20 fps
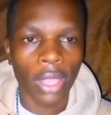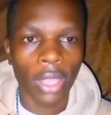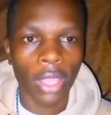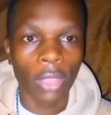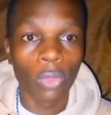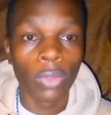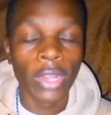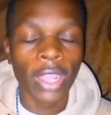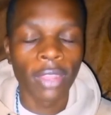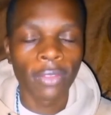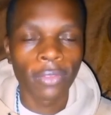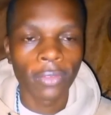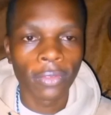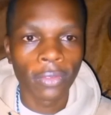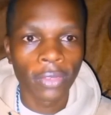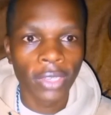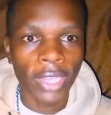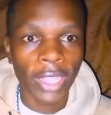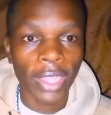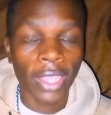I would have
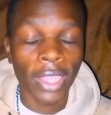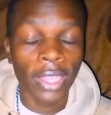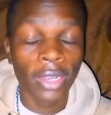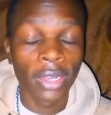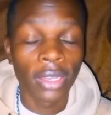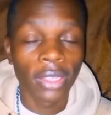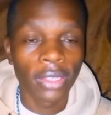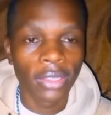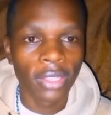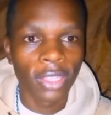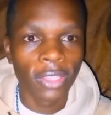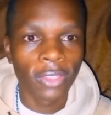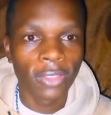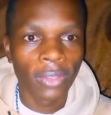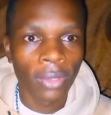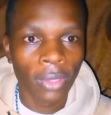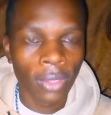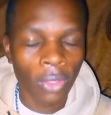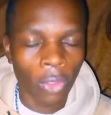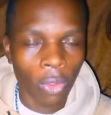taken
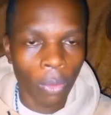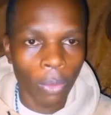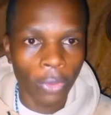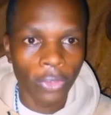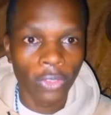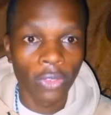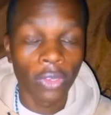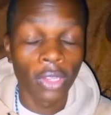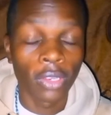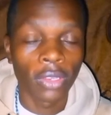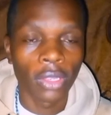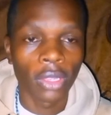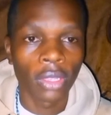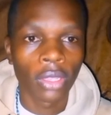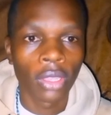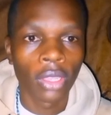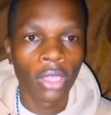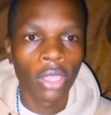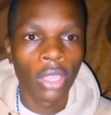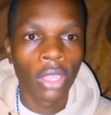this opportunity
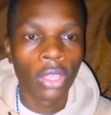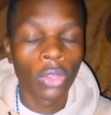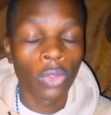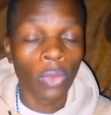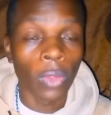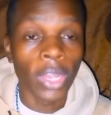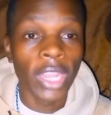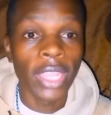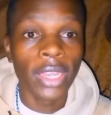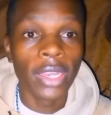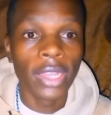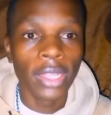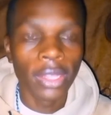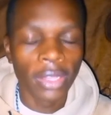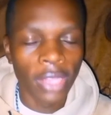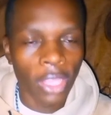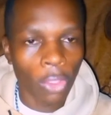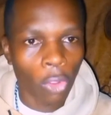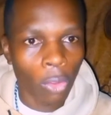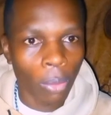to lead
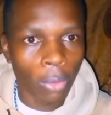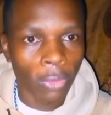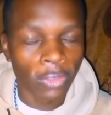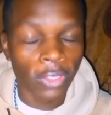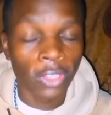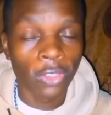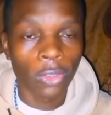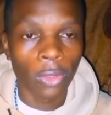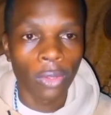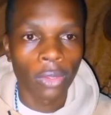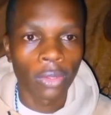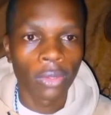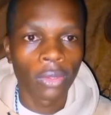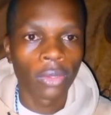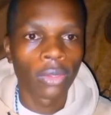the opposition.